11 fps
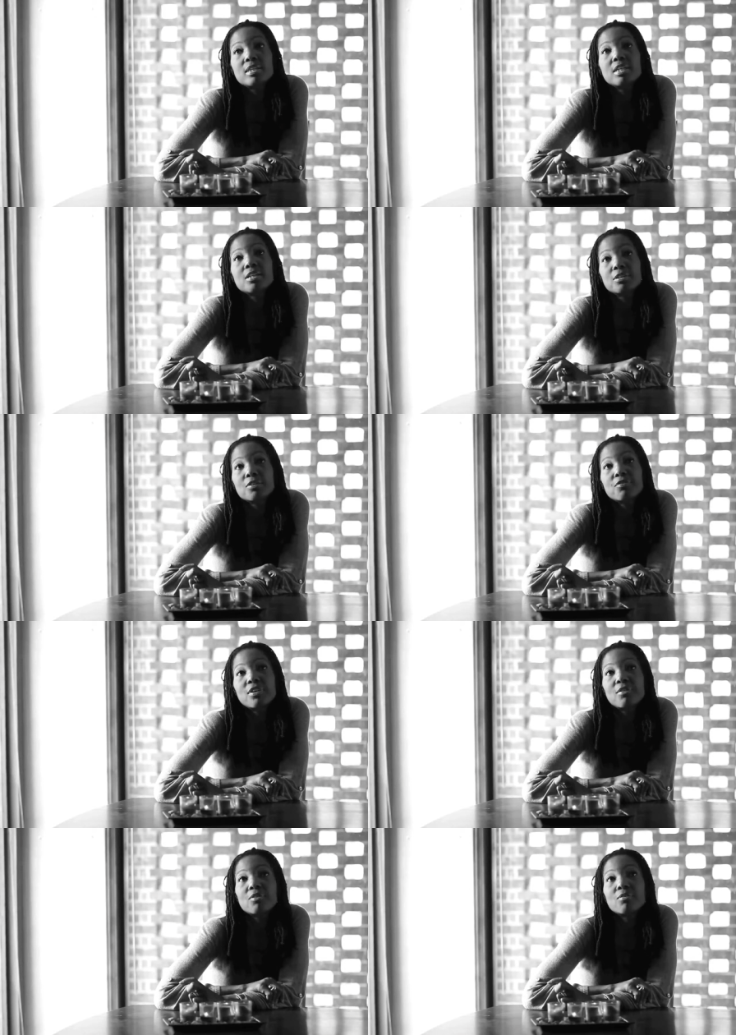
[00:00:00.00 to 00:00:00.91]
singular
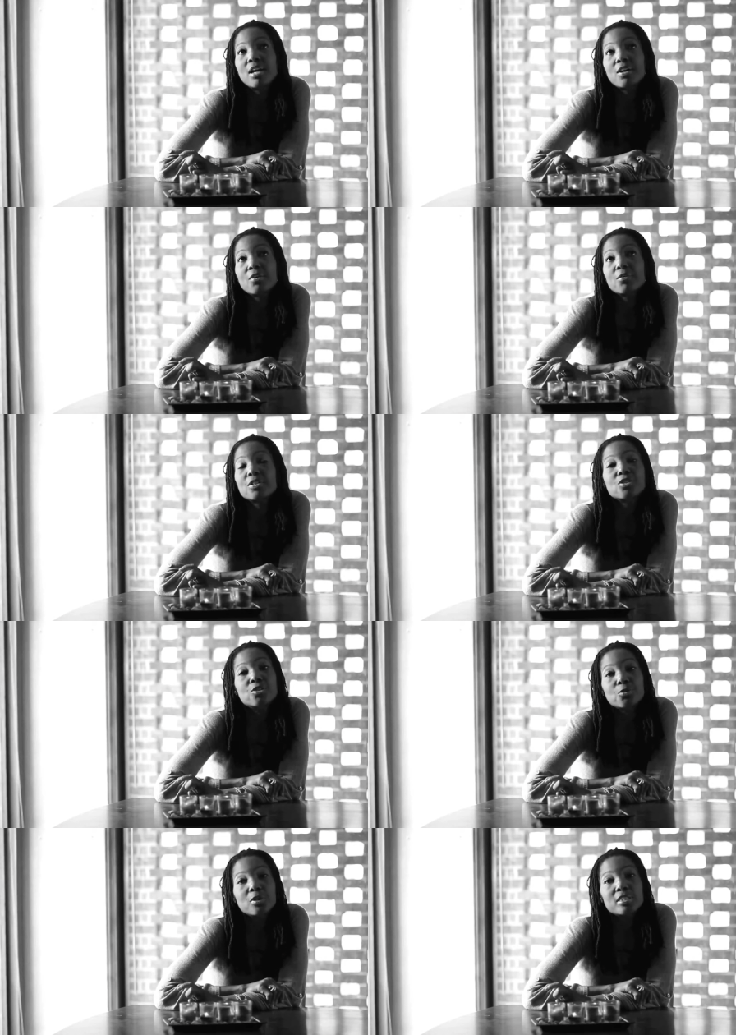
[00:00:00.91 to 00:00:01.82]
favorite writer, which
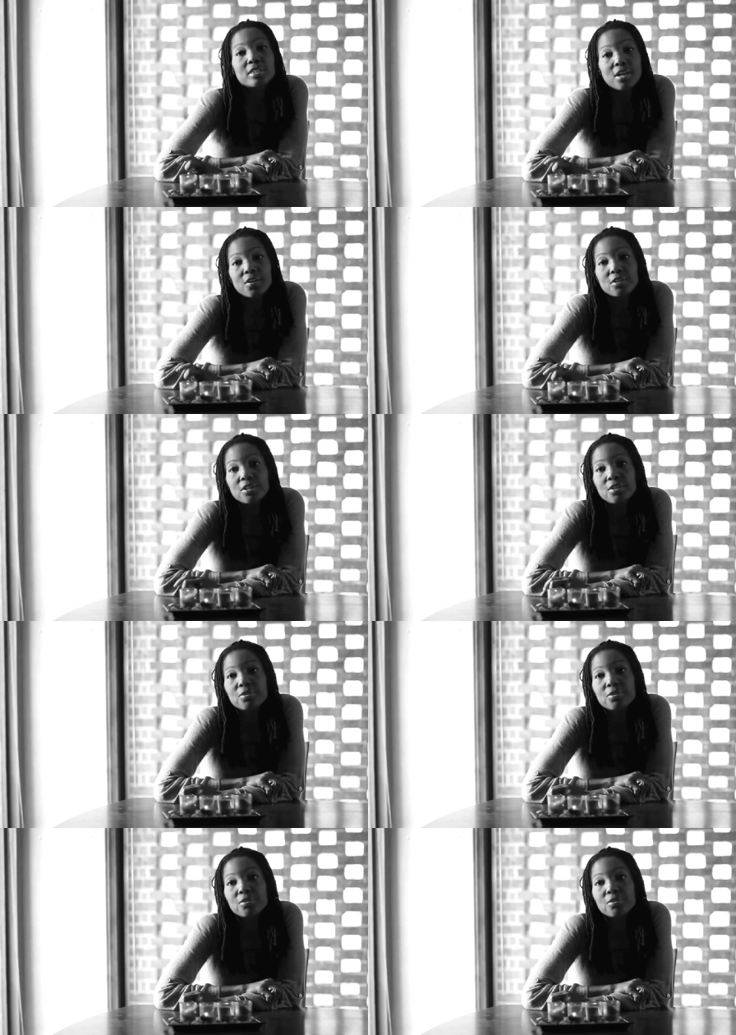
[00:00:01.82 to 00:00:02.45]
is Joyce Carol